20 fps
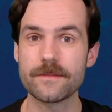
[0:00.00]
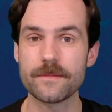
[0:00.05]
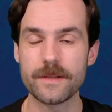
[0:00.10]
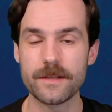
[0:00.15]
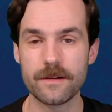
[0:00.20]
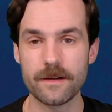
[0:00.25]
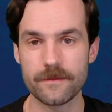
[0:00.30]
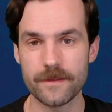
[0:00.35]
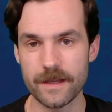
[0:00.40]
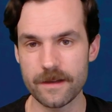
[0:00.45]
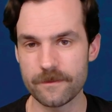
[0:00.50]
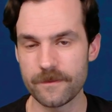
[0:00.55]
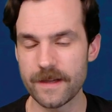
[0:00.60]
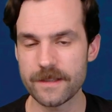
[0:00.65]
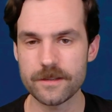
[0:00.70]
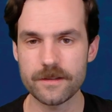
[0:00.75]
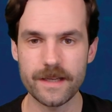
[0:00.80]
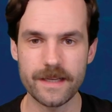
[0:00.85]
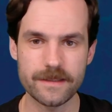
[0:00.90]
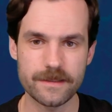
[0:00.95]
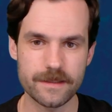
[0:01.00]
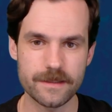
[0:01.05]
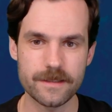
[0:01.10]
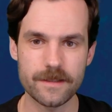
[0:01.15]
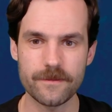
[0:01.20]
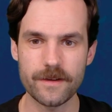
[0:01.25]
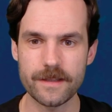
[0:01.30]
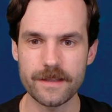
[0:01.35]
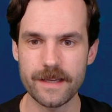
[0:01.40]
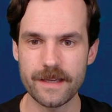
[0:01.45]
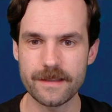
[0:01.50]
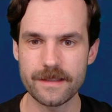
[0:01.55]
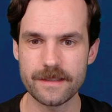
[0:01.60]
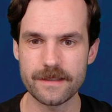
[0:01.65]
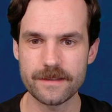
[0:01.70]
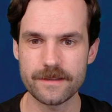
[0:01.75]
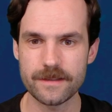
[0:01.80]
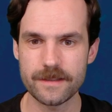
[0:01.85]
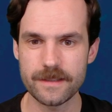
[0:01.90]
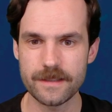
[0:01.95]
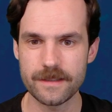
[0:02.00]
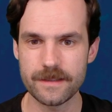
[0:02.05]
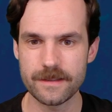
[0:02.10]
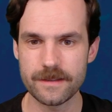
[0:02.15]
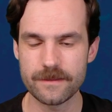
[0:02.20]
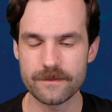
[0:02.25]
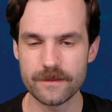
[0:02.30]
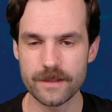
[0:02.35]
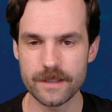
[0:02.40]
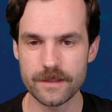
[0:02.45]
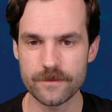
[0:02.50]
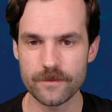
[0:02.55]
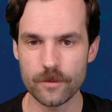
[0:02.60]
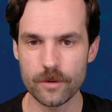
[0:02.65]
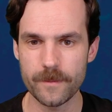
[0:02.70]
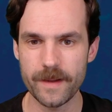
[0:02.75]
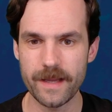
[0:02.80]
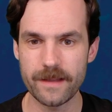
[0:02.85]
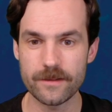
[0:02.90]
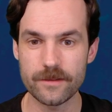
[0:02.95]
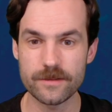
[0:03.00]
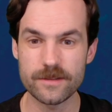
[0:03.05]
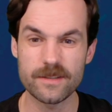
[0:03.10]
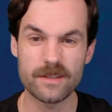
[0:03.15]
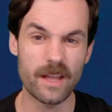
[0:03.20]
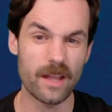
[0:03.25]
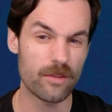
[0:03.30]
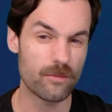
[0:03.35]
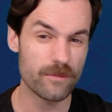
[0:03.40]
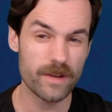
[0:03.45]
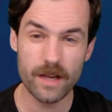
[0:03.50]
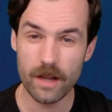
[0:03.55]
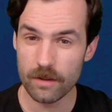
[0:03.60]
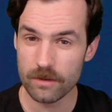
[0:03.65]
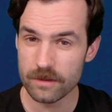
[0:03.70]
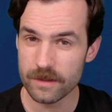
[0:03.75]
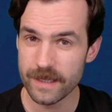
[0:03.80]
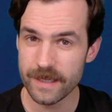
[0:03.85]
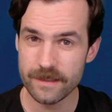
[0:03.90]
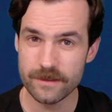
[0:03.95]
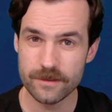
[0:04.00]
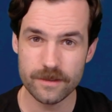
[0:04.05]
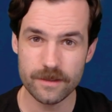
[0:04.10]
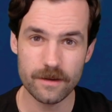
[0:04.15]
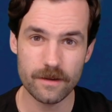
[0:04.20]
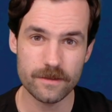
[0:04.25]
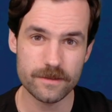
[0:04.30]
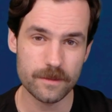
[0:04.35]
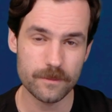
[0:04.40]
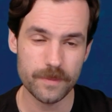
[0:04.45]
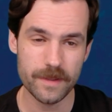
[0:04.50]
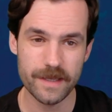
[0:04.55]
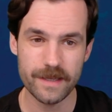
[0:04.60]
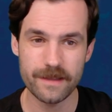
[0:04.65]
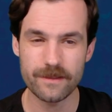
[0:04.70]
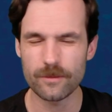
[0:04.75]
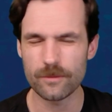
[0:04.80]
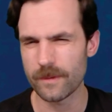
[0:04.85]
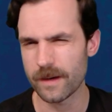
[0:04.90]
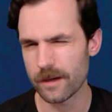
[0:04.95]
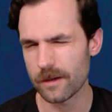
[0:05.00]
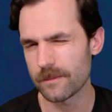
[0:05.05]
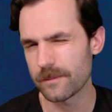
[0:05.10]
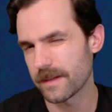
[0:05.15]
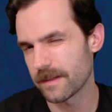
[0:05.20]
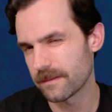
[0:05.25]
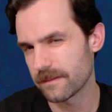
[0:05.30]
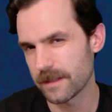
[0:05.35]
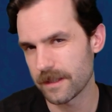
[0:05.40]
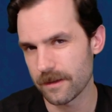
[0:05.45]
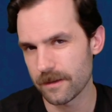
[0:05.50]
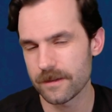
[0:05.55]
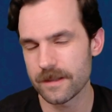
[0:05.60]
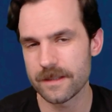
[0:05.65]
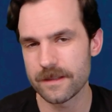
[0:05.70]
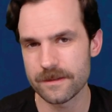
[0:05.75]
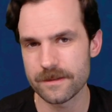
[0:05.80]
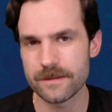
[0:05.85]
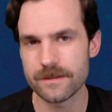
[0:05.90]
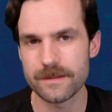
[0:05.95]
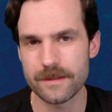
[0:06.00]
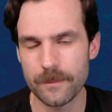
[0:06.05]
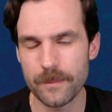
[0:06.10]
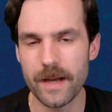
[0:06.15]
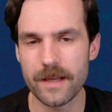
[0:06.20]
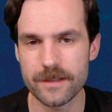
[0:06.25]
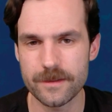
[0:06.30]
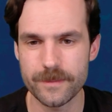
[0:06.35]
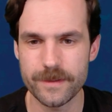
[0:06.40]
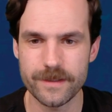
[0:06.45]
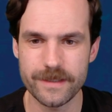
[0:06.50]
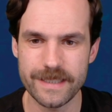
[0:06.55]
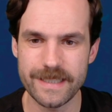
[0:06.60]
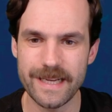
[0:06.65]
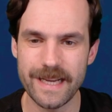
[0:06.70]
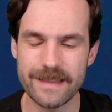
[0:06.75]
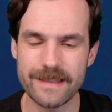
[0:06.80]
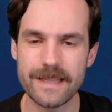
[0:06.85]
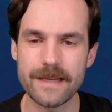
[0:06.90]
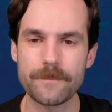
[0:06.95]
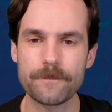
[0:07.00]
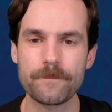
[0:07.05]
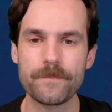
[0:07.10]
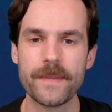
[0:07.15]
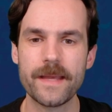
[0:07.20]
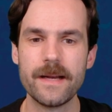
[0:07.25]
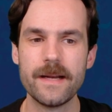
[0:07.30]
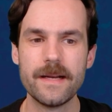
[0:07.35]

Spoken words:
We do have like fetch lands and stuff like that in this format. There's like 3-color lands you could also play. They're rare, but you know, there's a possibility to get them.